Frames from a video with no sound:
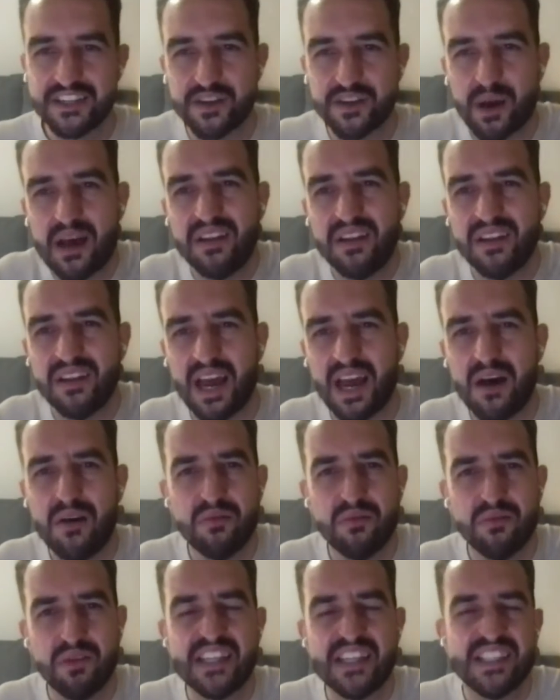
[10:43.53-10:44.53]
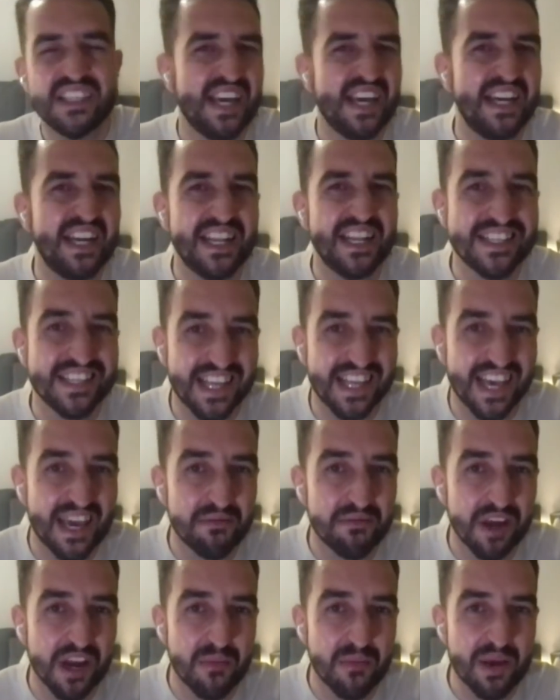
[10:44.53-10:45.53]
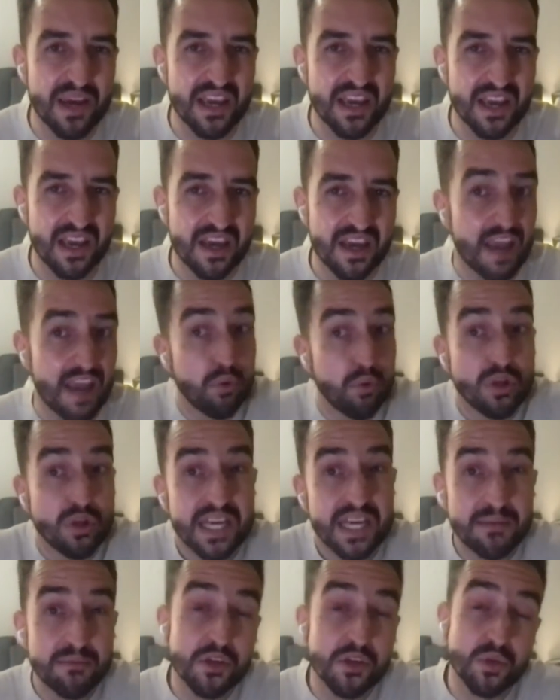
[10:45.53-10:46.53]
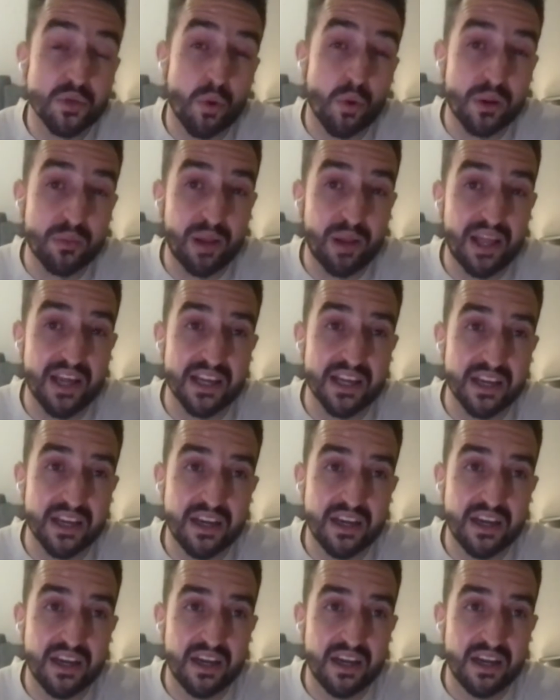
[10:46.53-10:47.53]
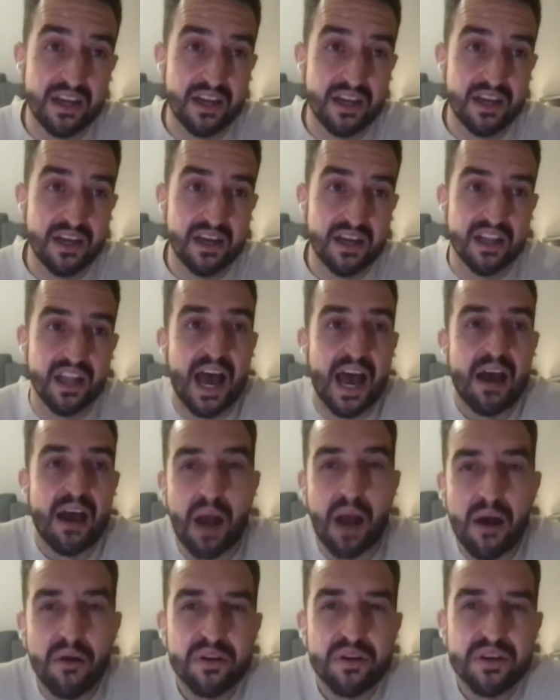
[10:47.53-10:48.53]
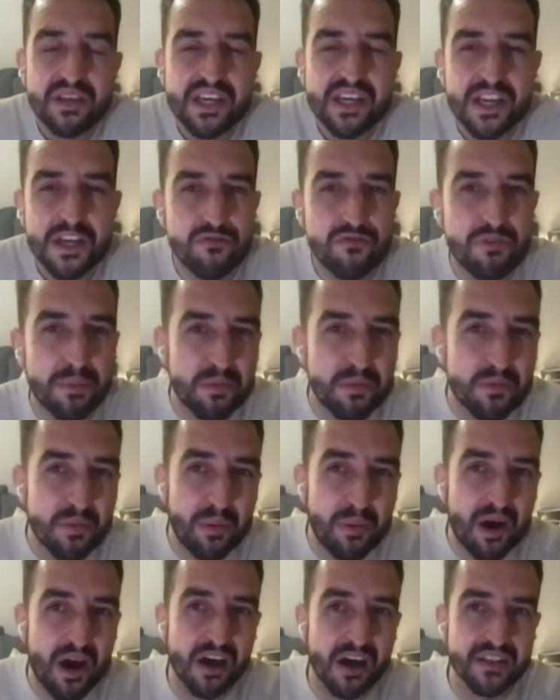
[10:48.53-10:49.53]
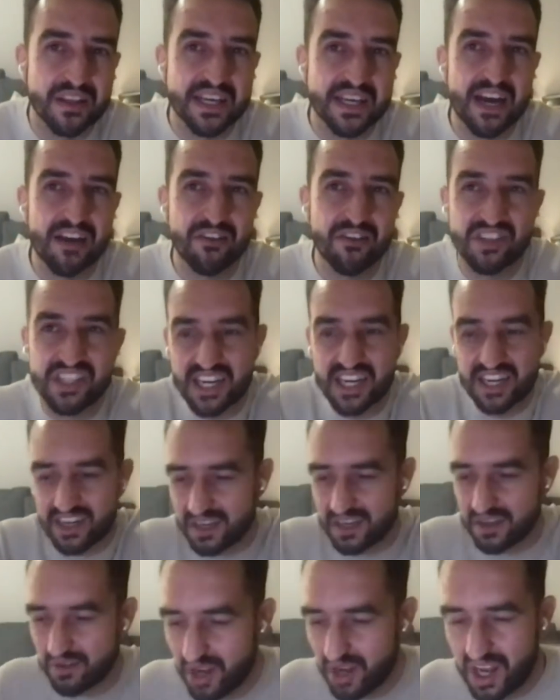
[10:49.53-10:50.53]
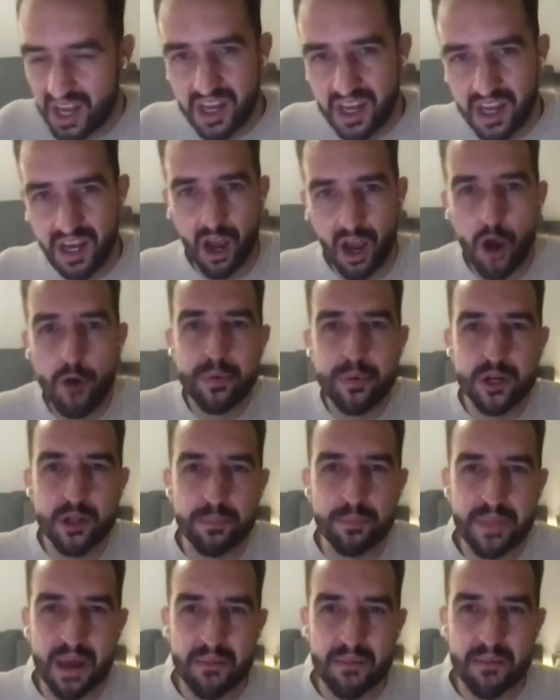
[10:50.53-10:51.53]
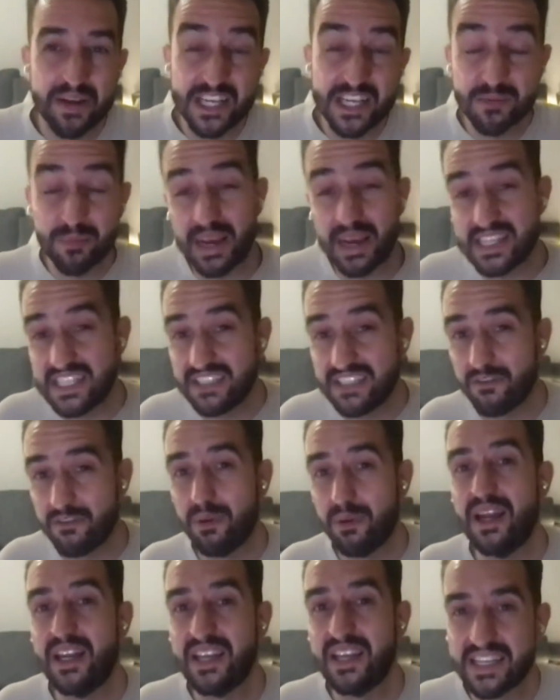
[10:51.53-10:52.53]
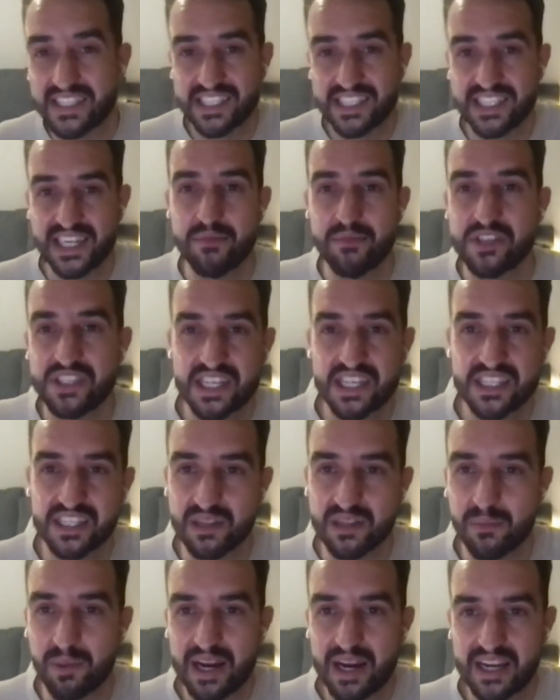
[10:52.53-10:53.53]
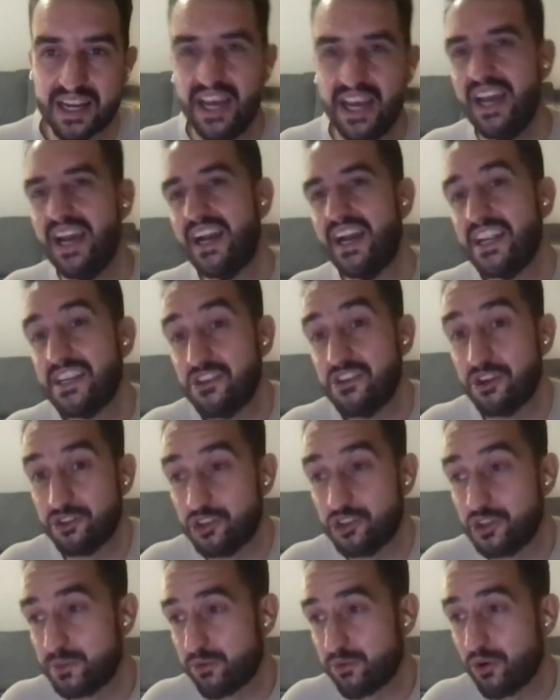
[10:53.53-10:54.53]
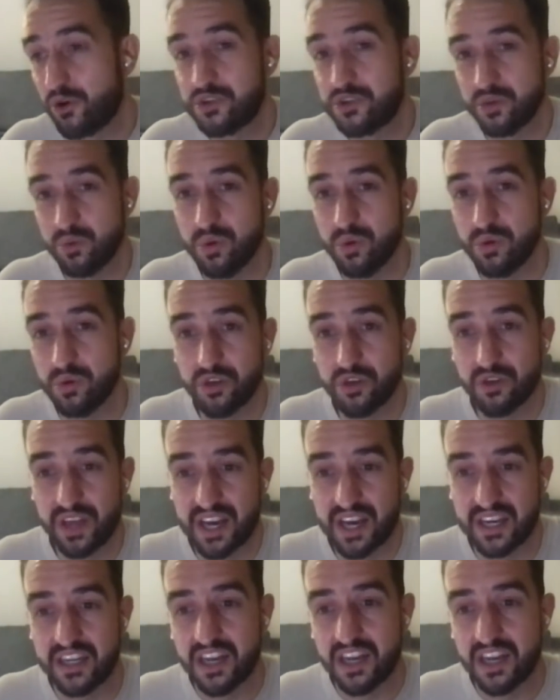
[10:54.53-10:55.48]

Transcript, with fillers: So how entertaining is the game going to be if one team doesn't want to play? Like how can you rip them apart on the counter-attack? Can you open up that many spaces if you're playing against a team of 6 at the back? And it's not just Bruges that will do that.